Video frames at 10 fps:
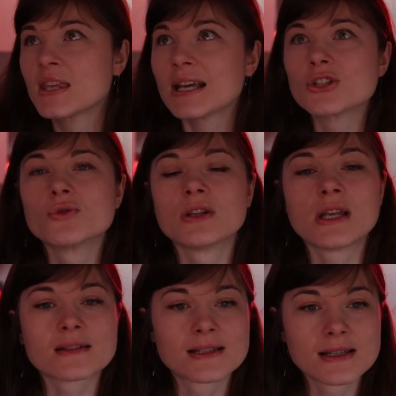get to the
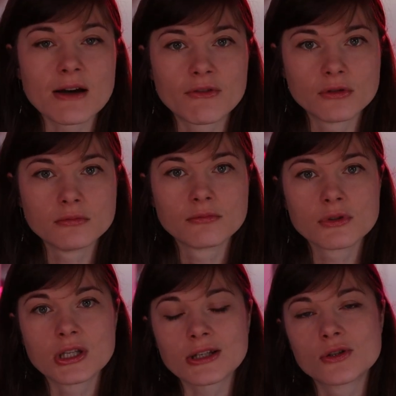next level,
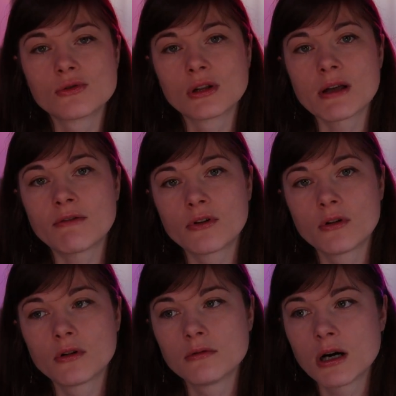get to the level